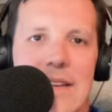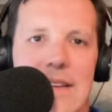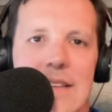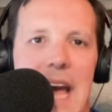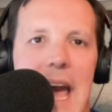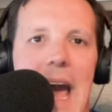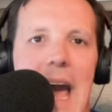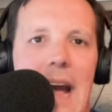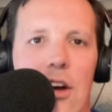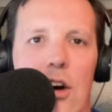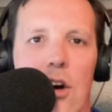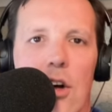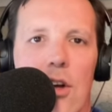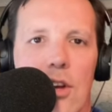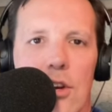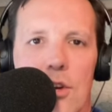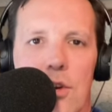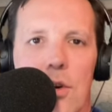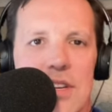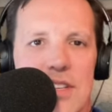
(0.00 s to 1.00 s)
tackle,
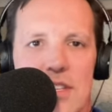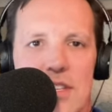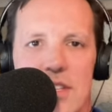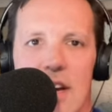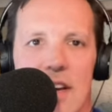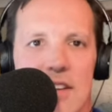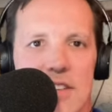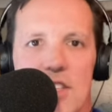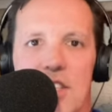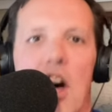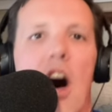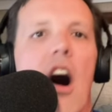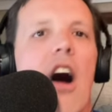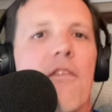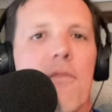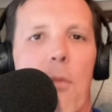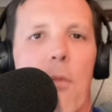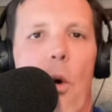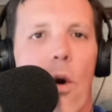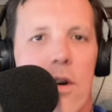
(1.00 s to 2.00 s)
who is a
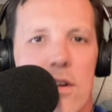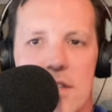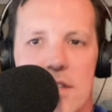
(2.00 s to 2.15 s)
sophomore,